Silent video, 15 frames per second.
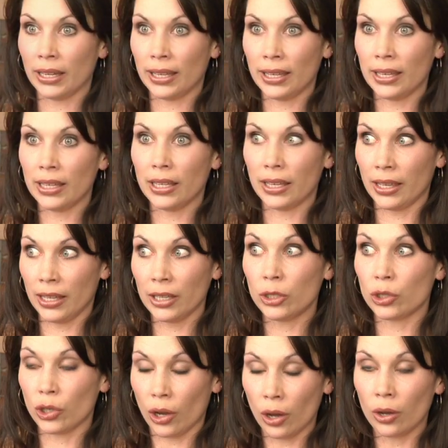He
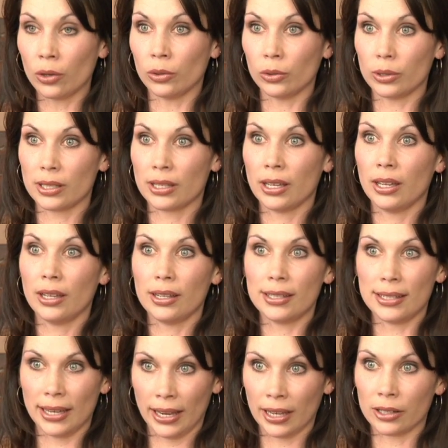chose
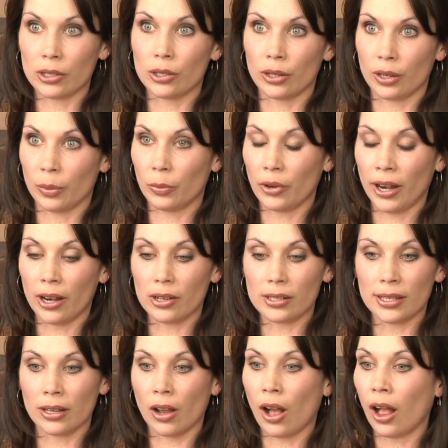to answer her prayers,
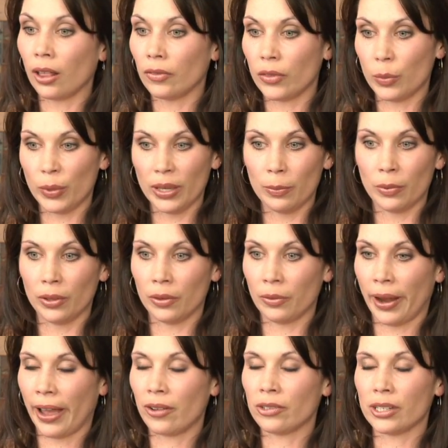and all of the people
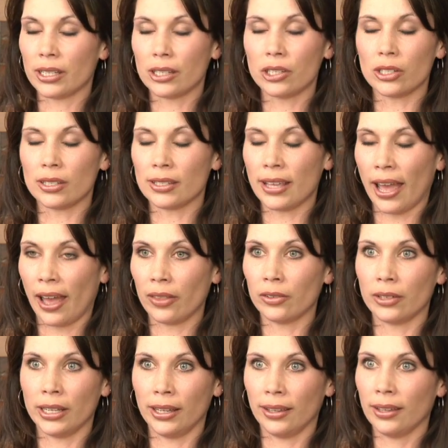around us just
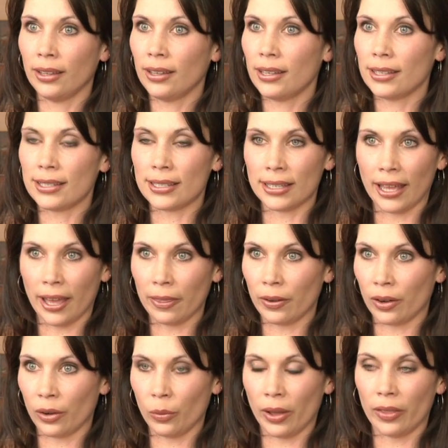gathering
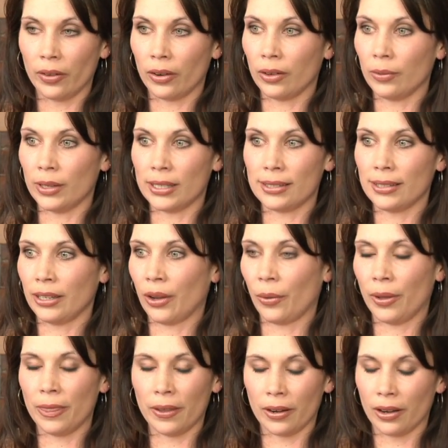together, whether it was,
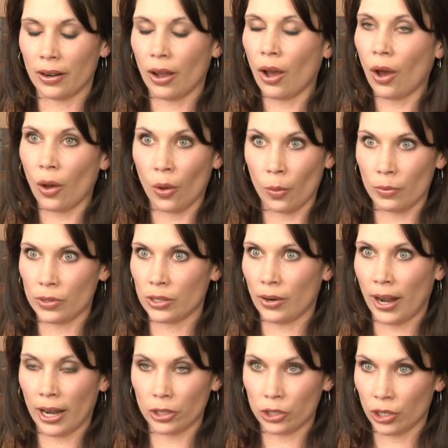in their homes or
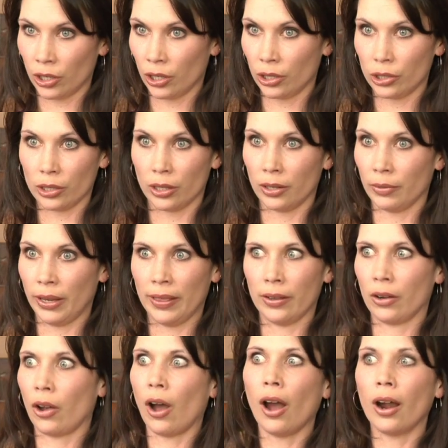at church or in
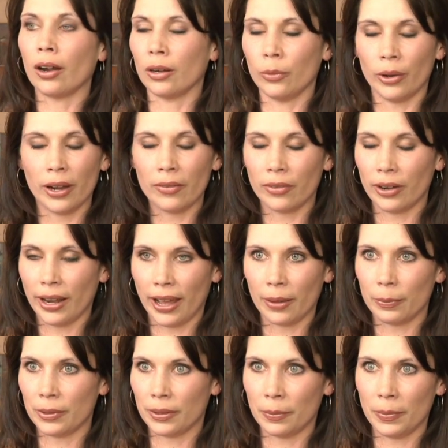their car, wherever it
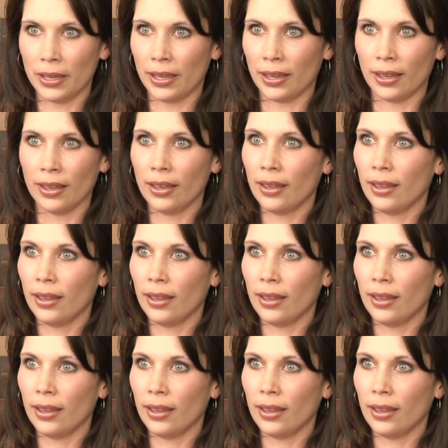happened to be,